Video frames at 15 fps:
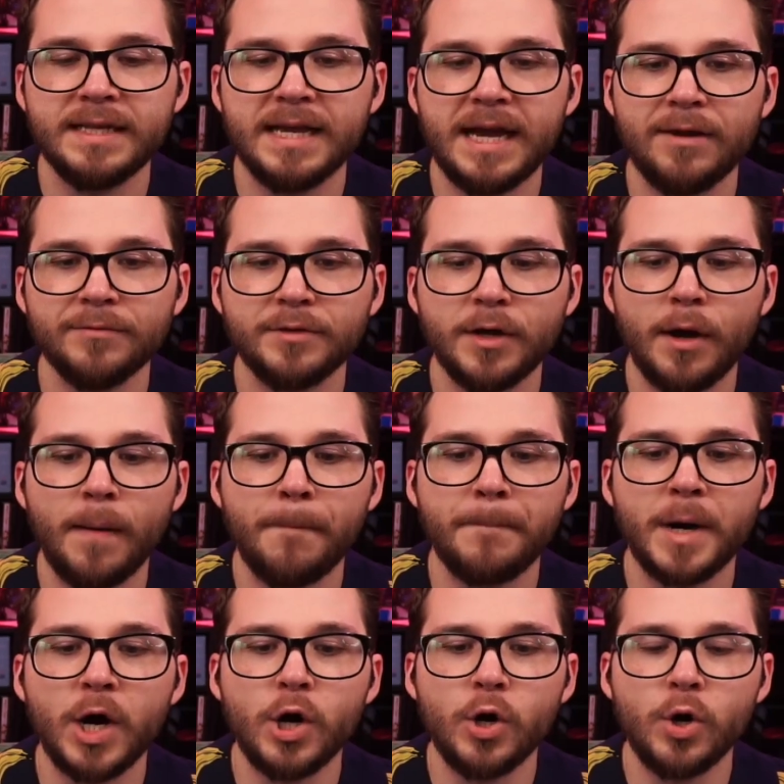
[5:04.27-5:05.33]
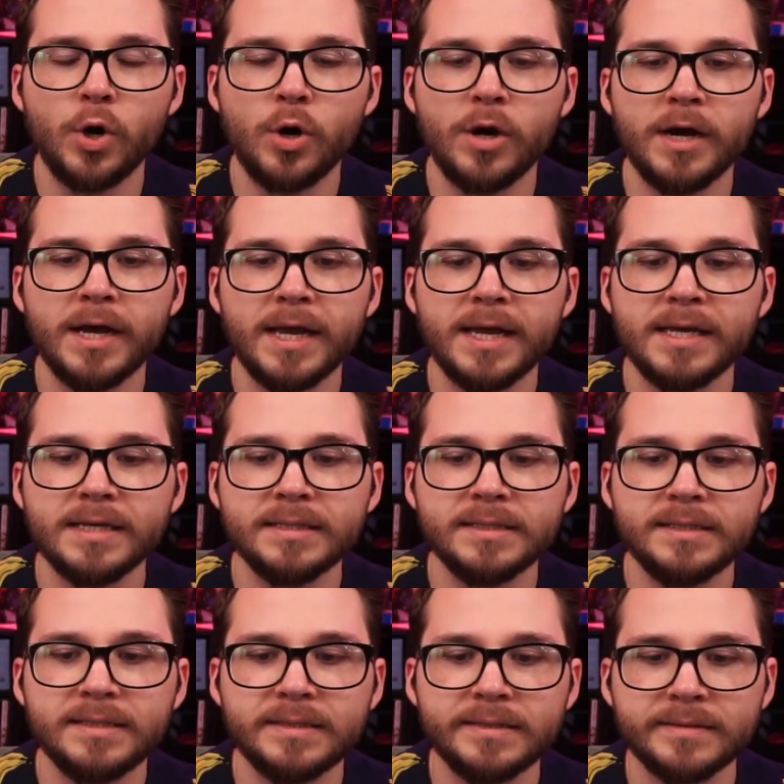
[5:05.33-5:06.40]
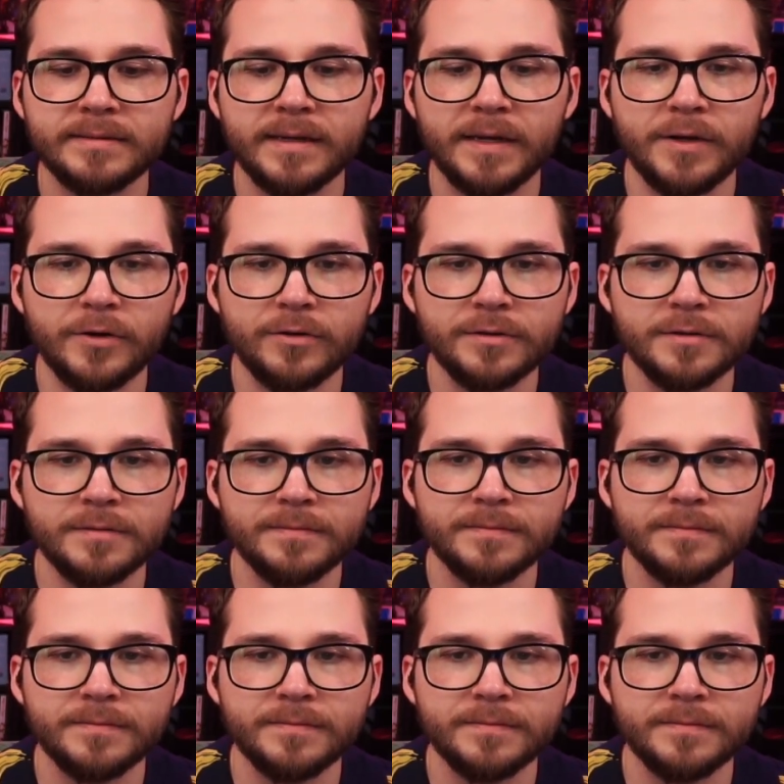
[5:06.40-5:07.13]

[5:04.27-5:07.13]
out the boys and girls.